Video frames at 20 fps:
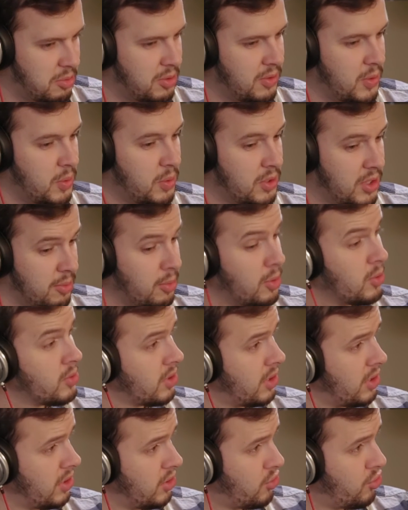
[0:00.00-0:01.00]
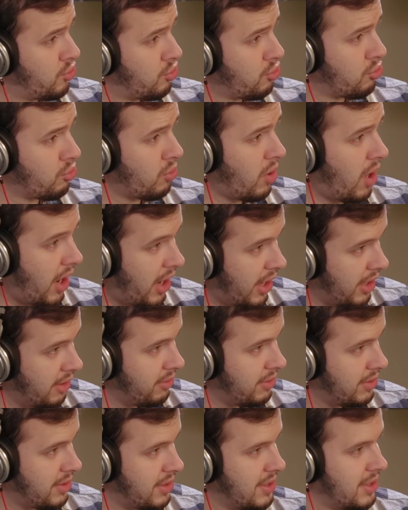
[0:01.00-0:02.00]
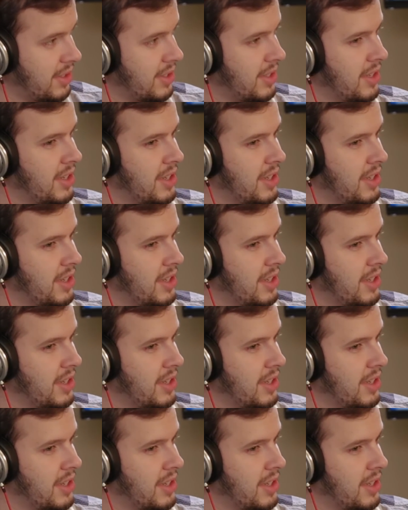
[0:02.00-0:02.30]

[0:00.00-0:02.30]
movie was the most contrived,